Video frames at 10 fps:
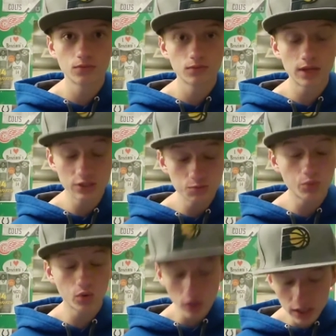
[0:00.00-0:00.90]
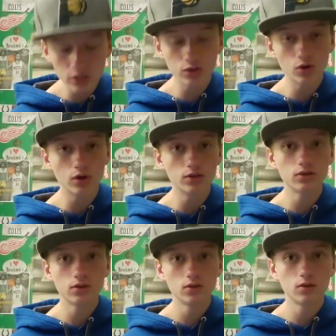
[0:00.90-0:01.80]
That's pretty good.
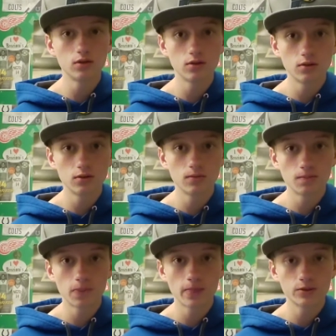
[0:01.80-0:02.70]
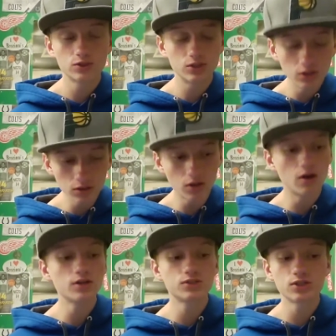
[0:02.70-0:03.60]
Still
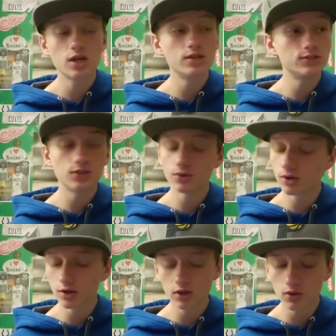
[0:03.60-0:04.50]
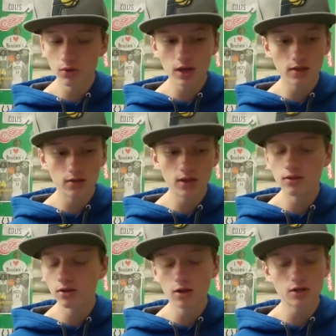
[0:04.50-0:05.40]
lost, Still going to go in, in
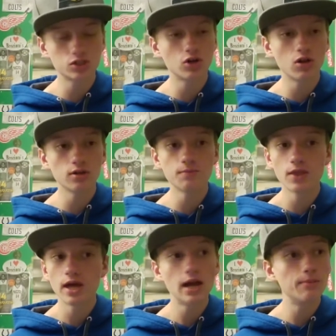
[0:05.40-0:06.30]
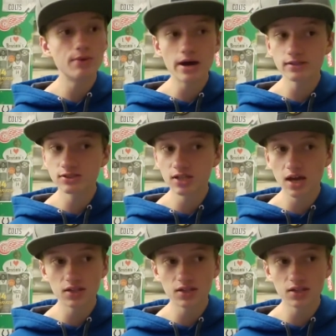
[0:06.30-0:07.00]
the loss column. And I'm not saying